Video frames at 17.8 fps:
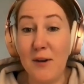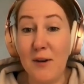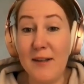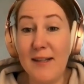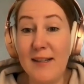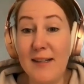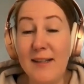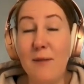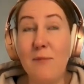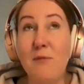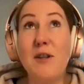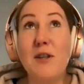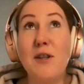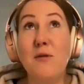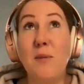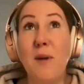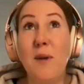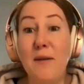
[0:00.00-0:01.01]
I did the
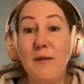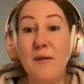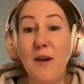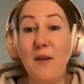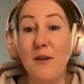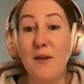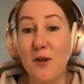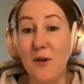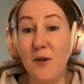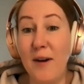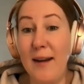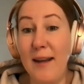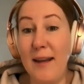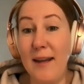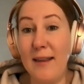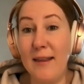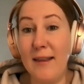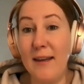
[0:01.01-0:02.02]
British Wheel of Yoga
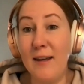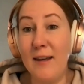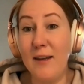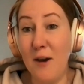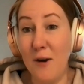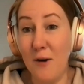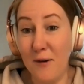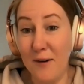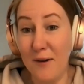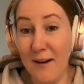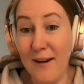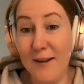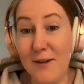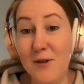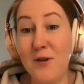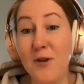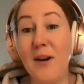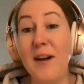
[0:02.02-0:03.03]
training and the Yoga
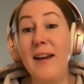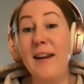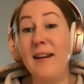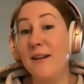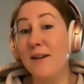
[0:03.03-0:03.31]
Alliance training,